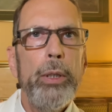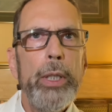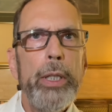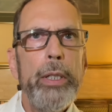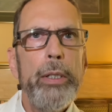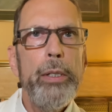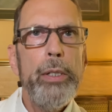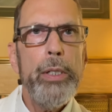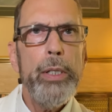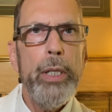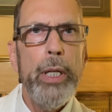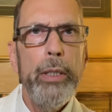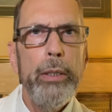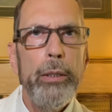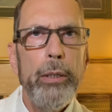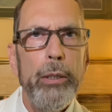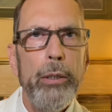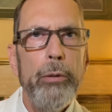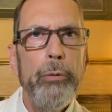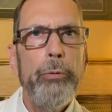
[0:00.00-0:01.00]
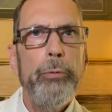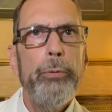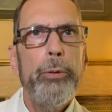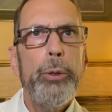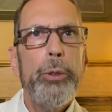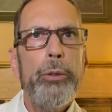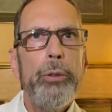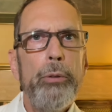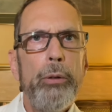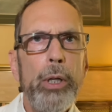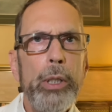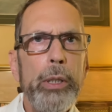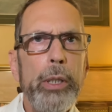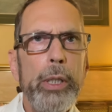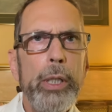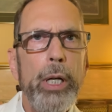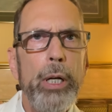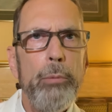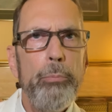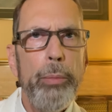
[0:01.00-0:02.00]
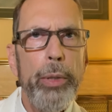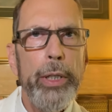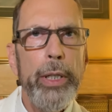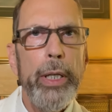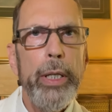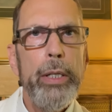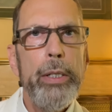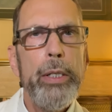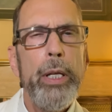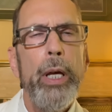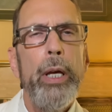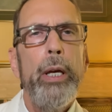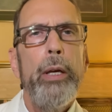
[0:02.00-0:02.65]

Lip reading: incentive for drug companies